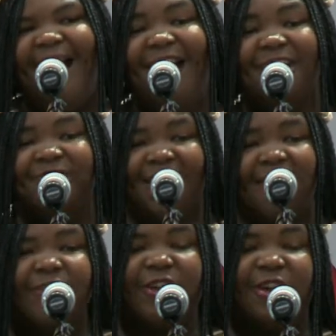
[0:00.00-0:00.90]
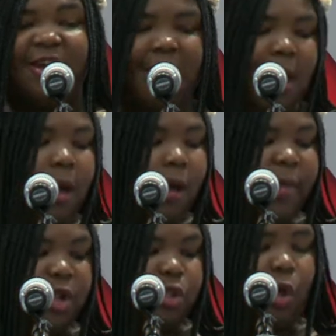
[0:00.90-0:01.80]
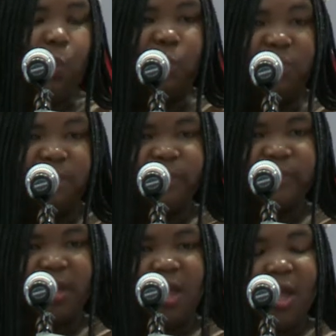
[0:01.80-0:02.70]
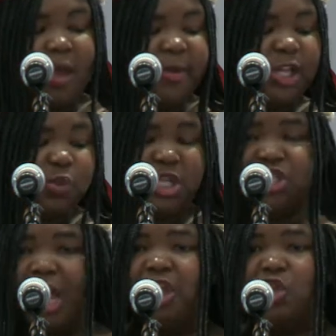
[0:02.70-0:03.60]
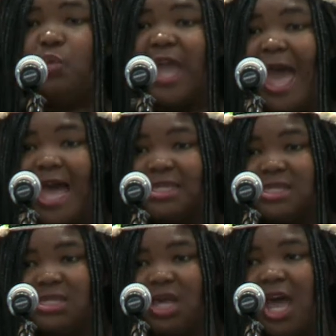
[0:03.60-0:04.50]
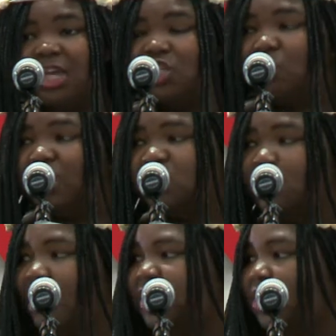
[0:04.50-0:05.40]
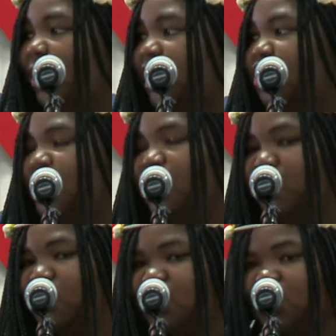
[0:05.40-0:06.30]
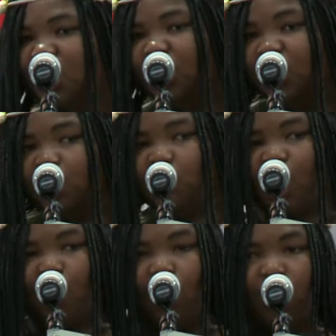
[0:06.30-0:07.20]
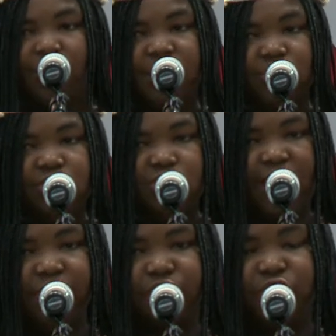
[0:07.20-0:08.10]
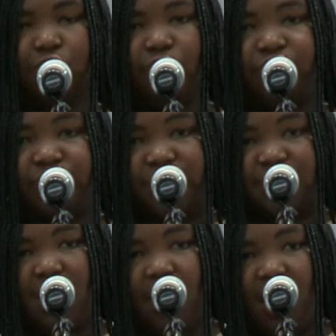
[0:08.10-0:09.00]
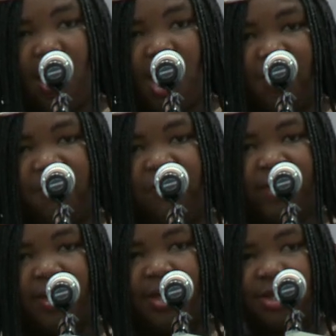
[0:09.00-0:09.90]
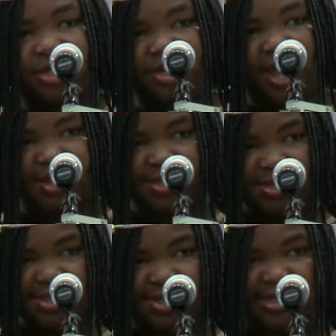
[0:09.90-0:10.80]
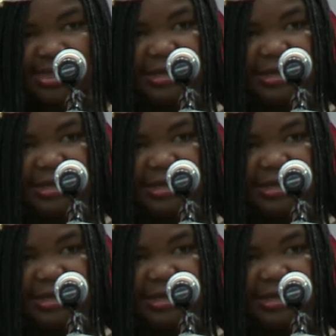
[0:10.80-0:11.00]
I have never been alone. Because when the shadow you cast stretches throughout generations, you know you straddle the shoulders of giants.